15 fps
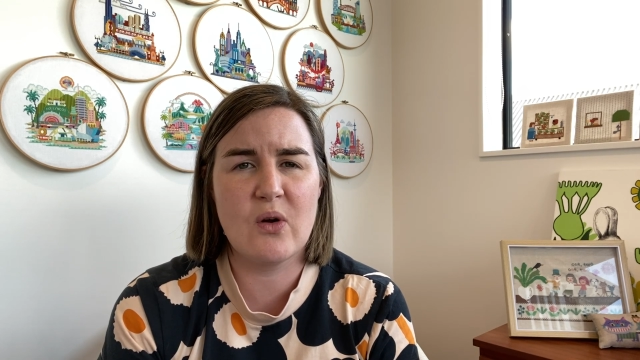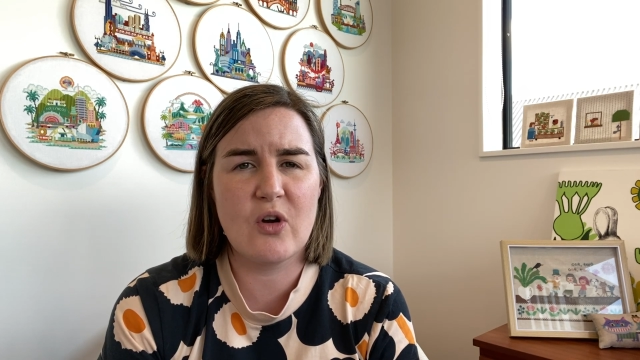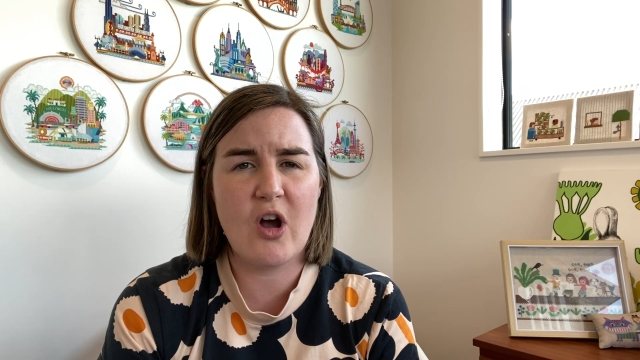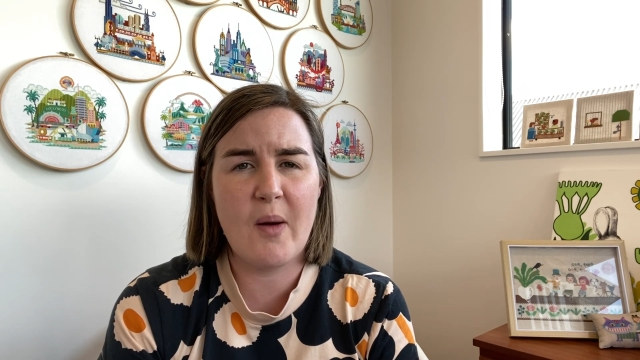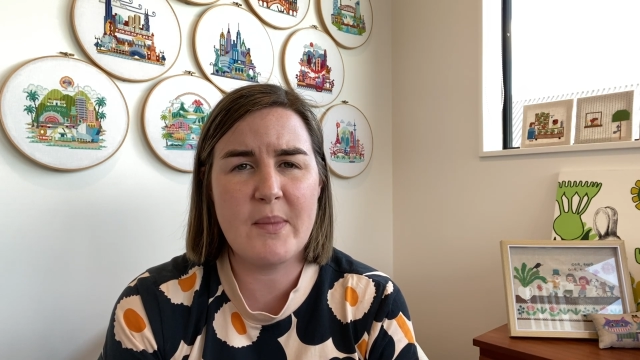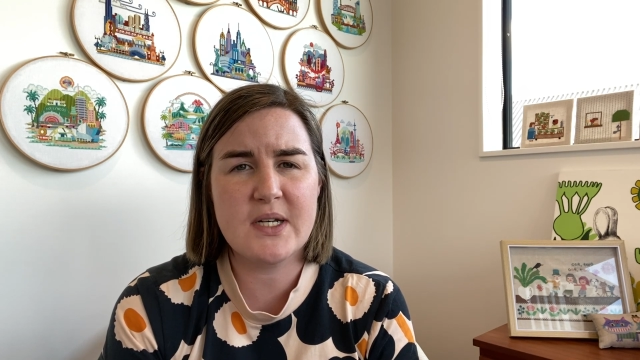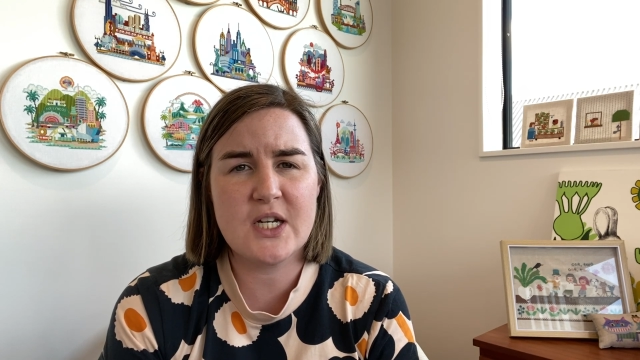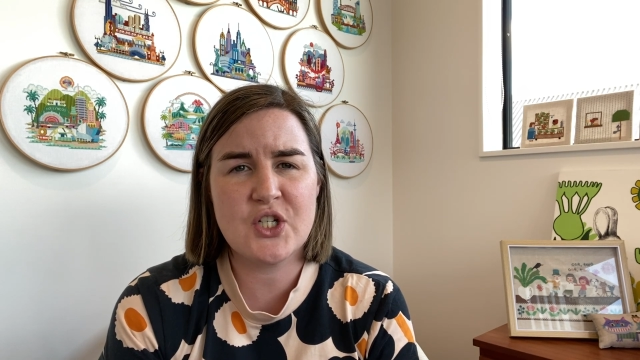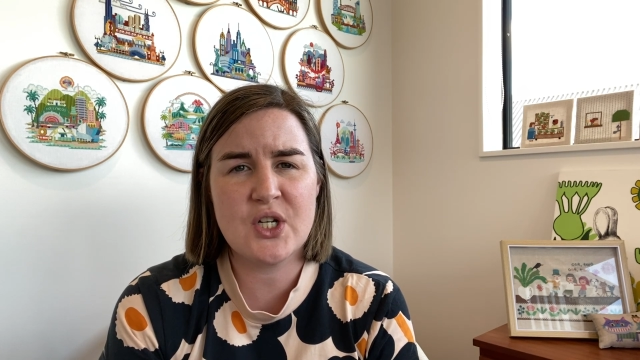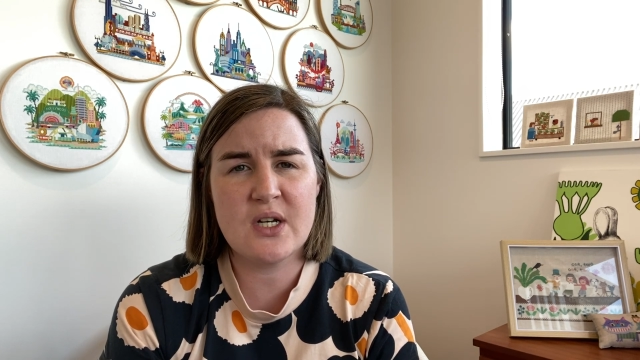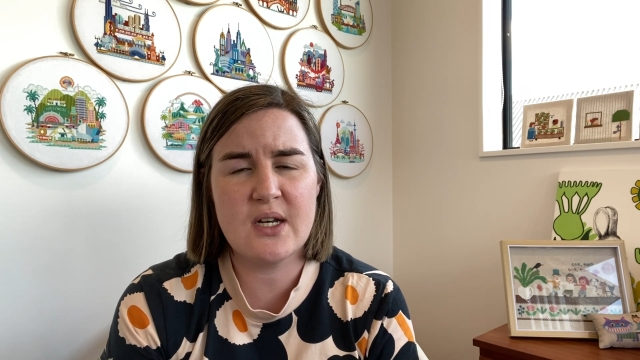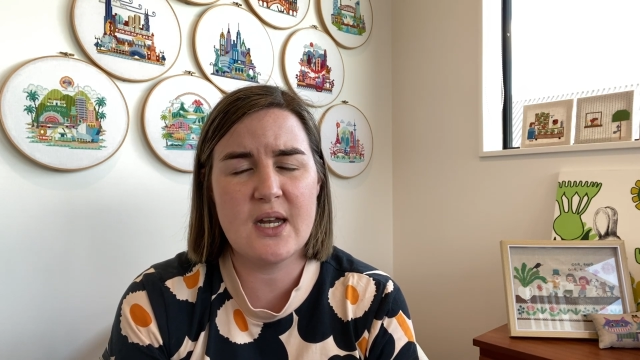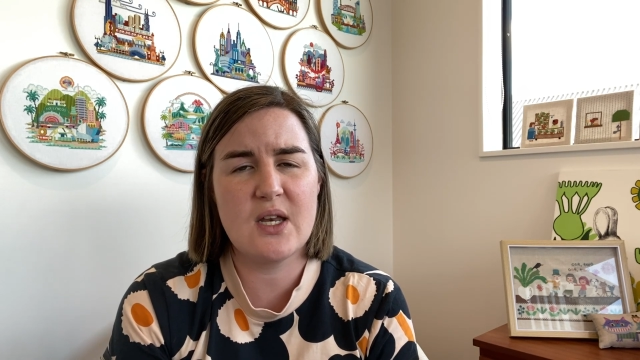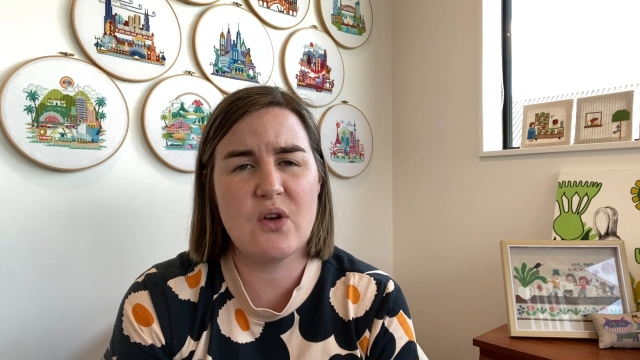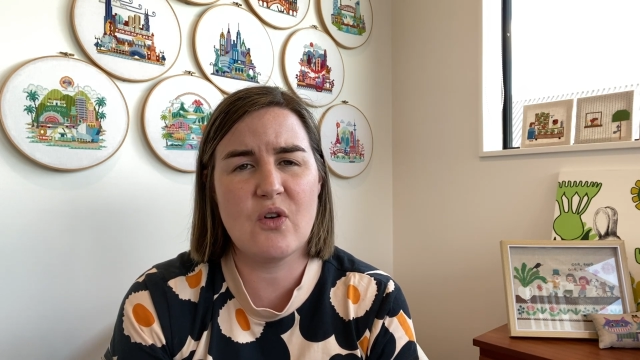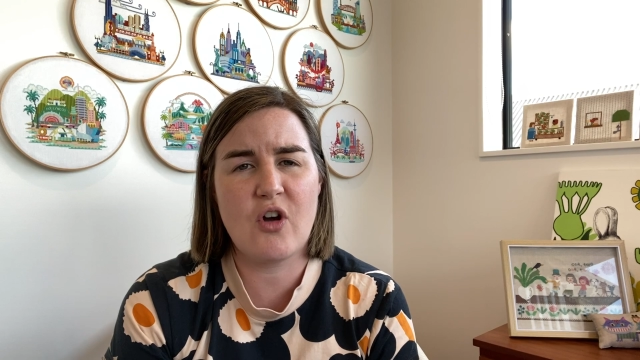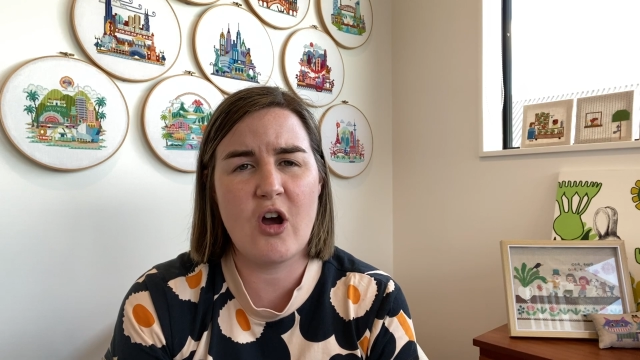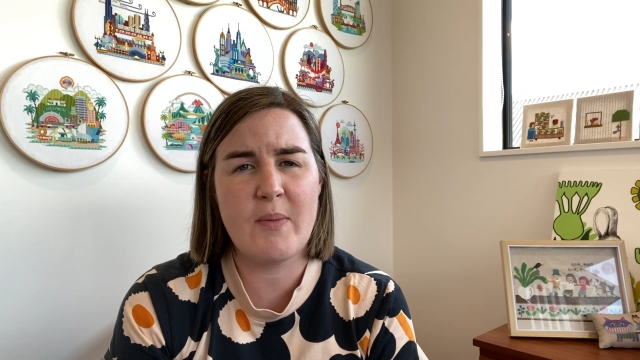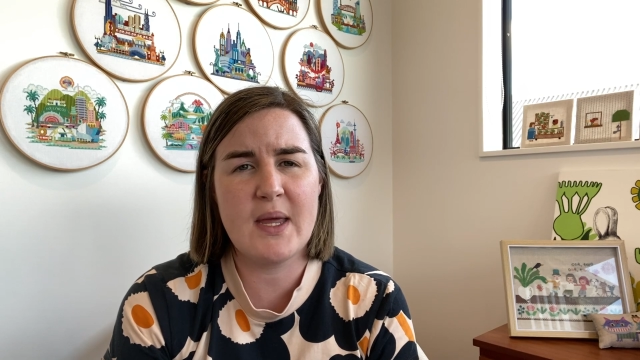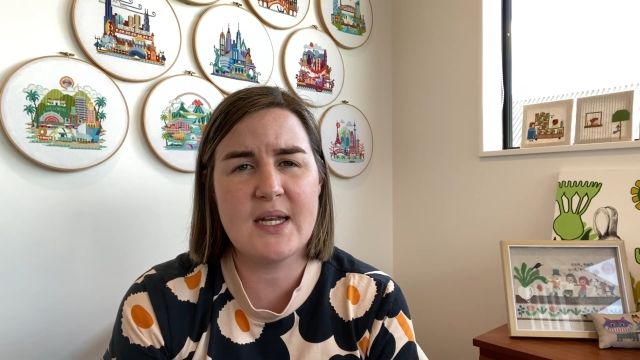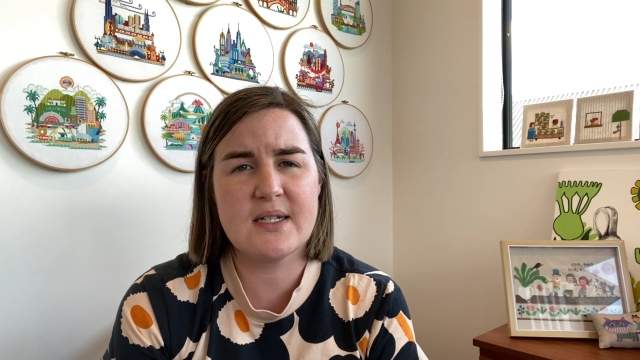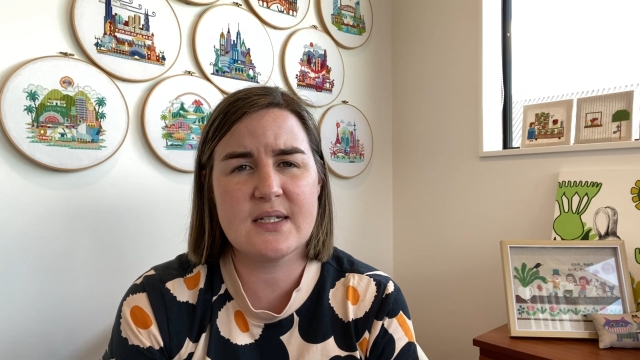competition in your
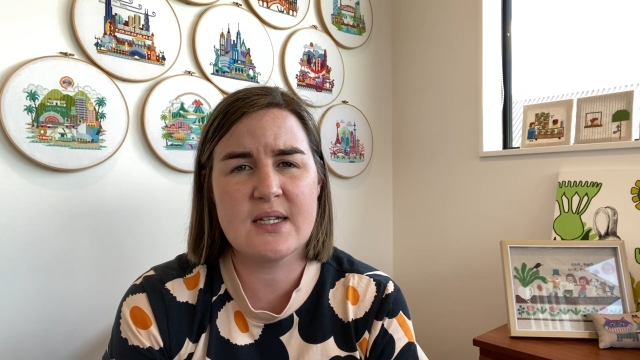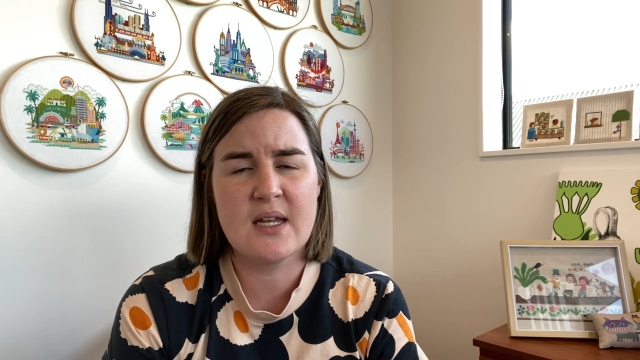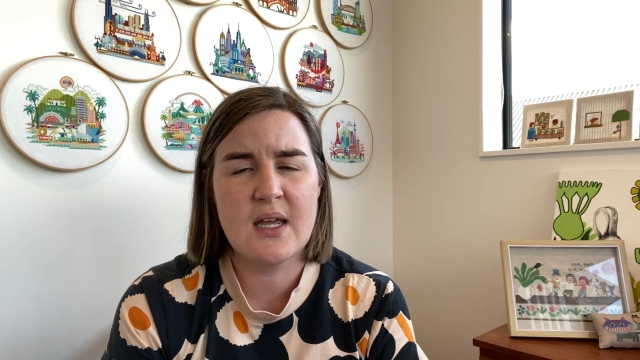comment.